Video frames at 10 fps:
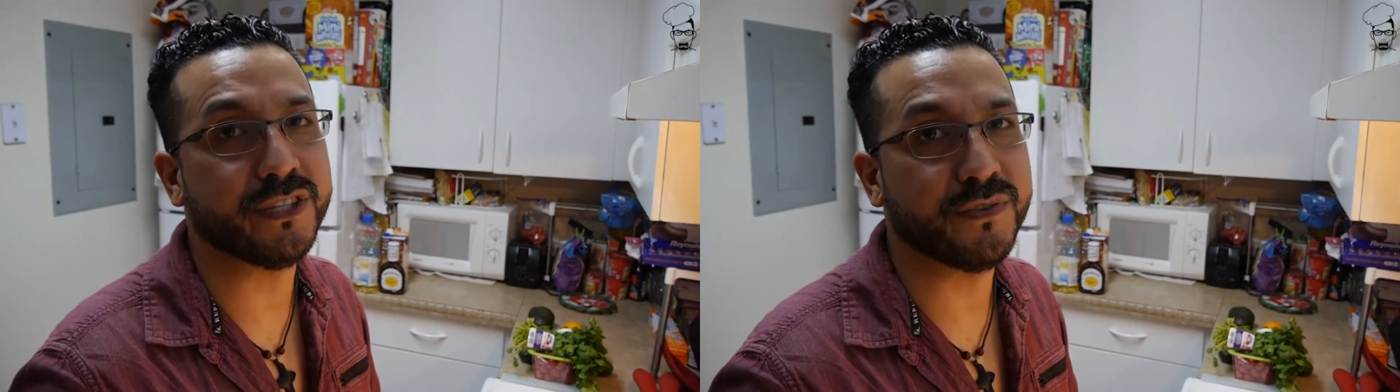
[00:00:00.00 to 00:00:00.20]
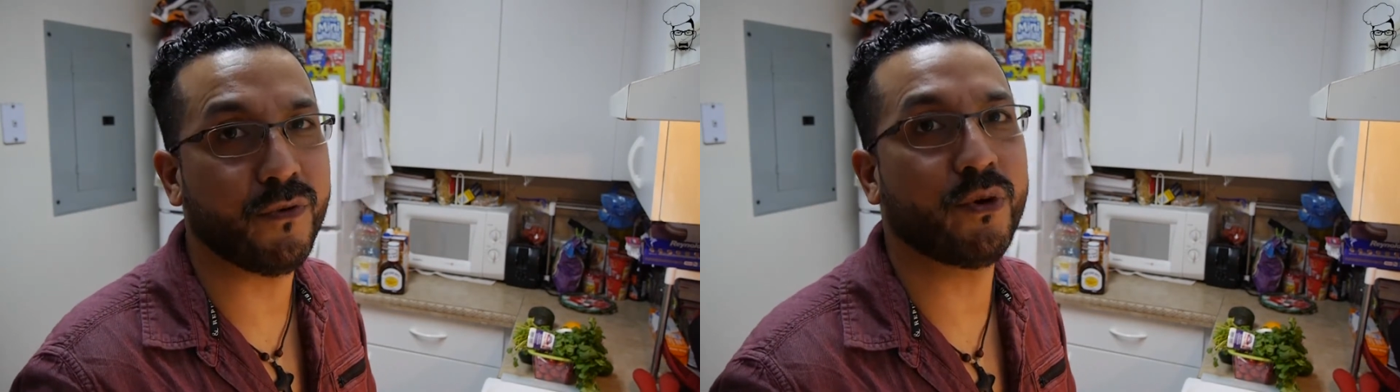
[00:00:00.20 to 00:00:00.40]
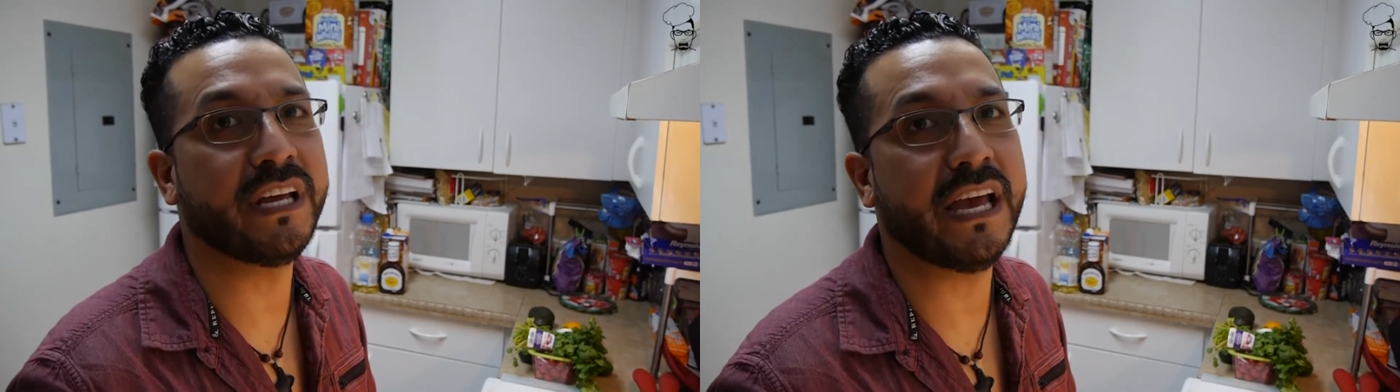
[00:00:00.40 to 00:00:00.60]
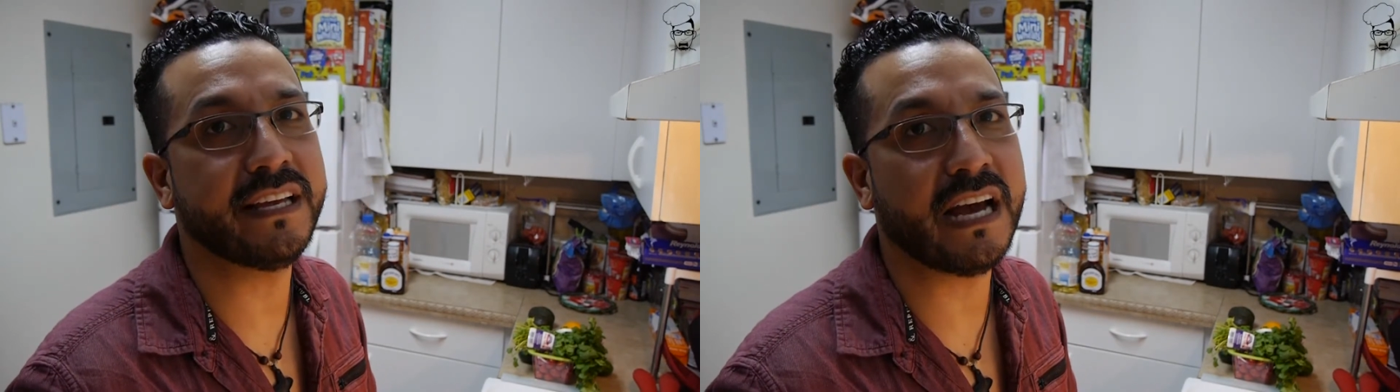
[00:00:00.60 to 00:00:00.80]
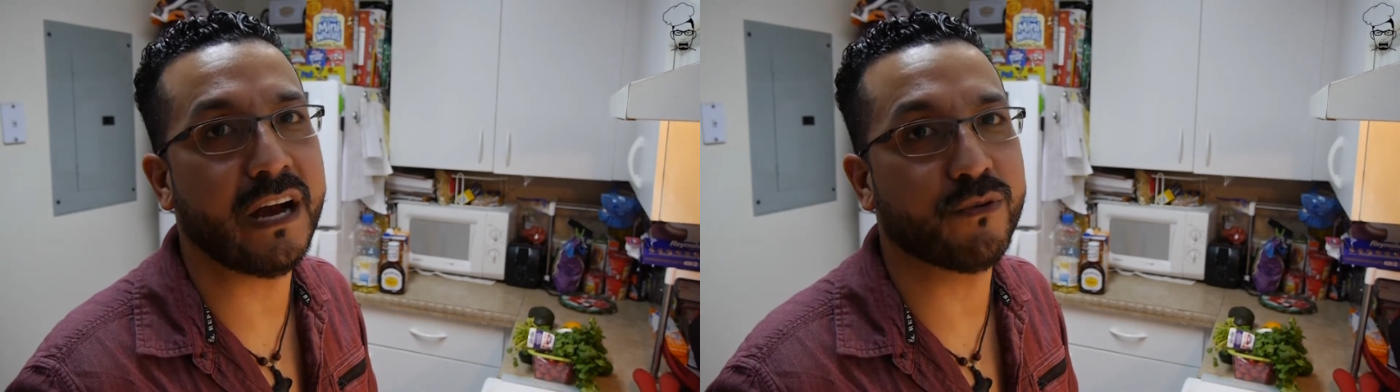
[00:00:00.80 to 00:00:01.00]
is
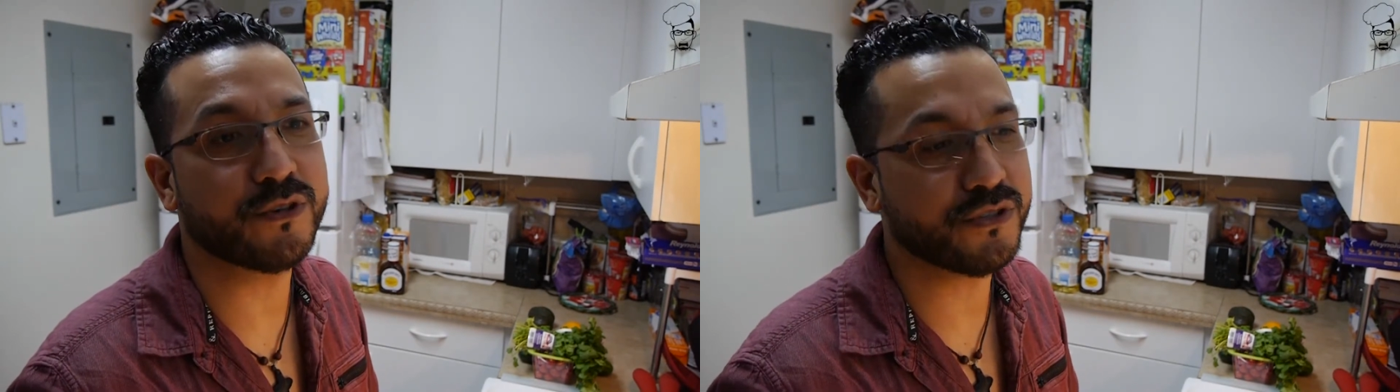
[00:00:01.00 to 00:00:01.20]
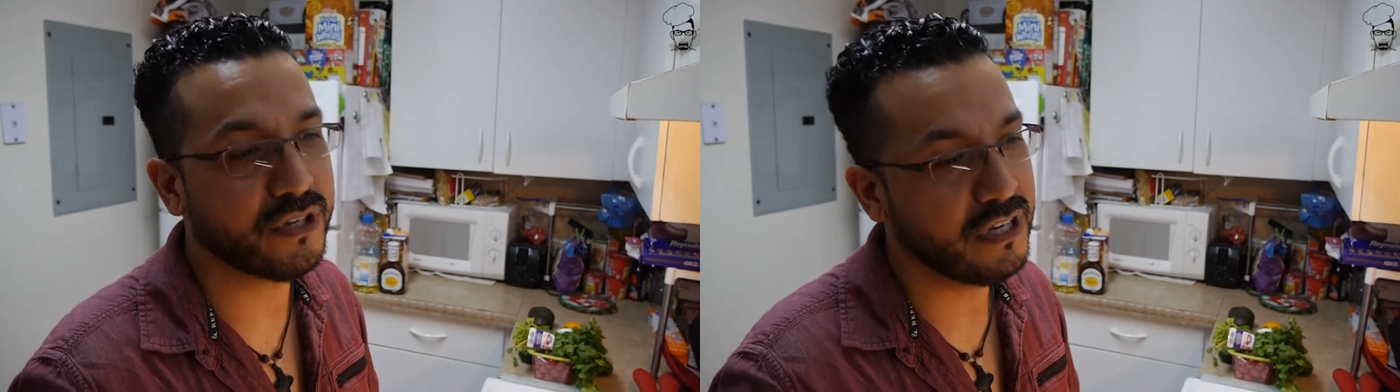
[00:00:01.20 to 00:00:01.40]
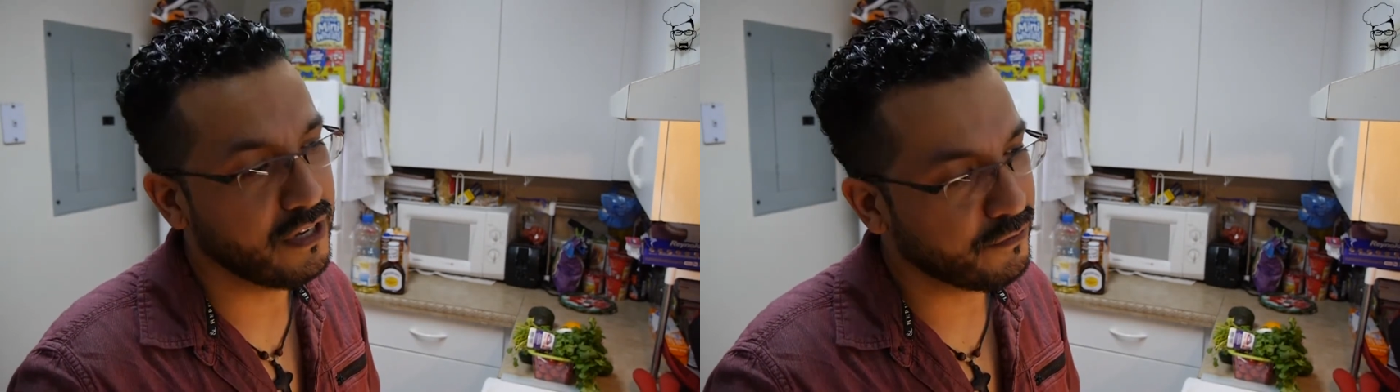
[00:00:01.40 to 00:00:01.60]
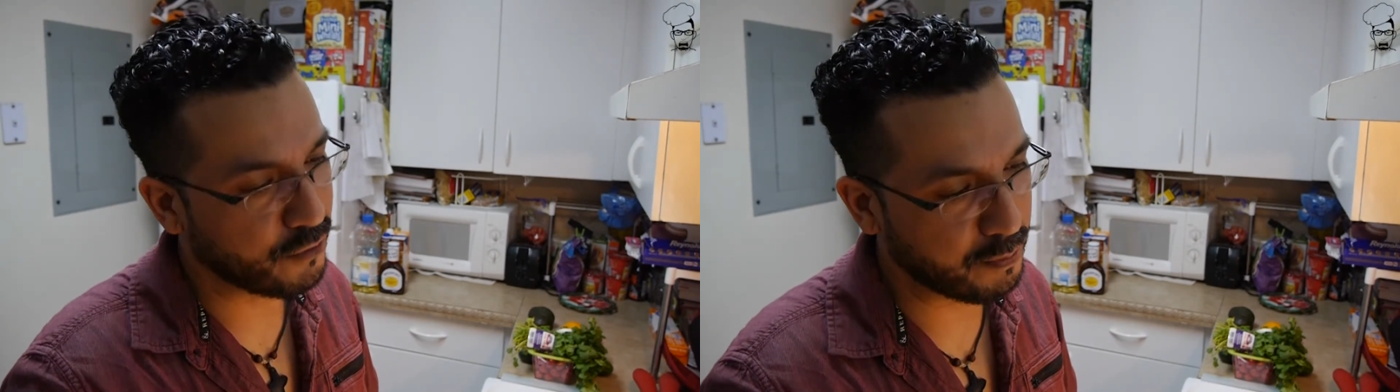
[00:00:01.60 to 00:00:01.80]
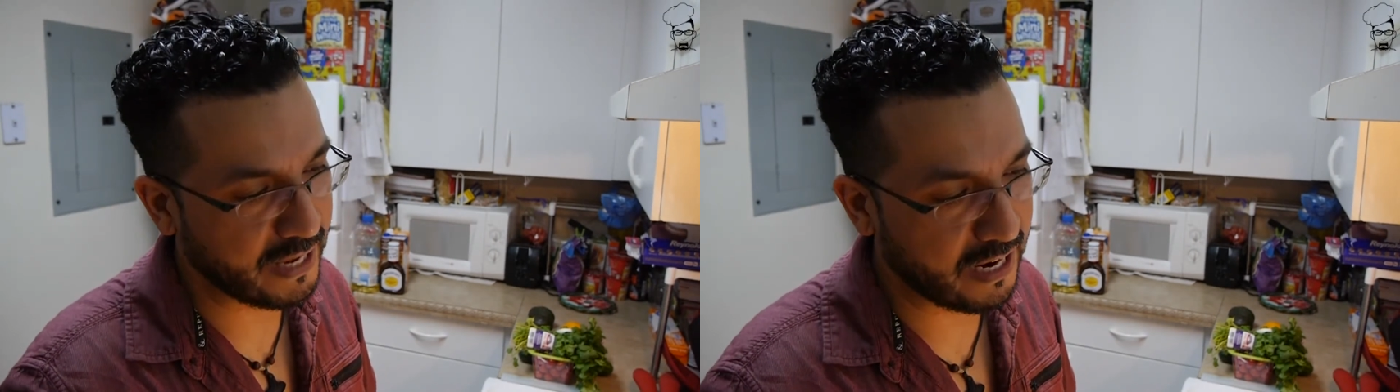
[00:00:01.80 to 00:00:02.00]
48 hours
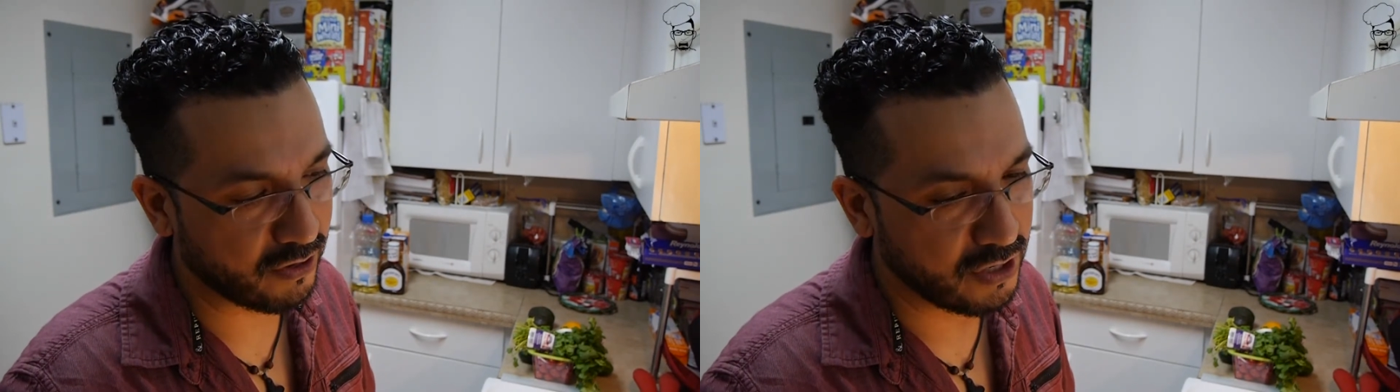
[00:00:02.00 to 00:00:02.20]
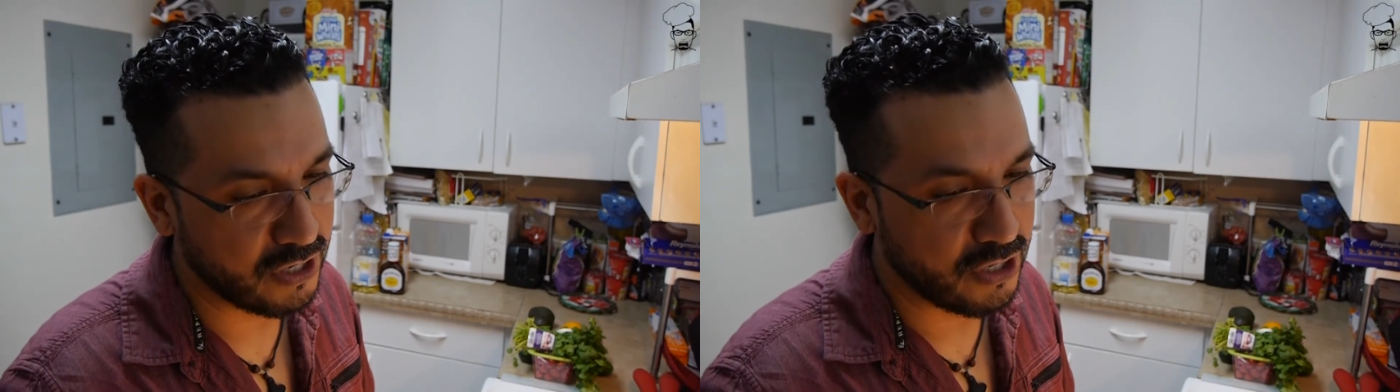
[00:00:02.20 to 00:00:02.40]
from now.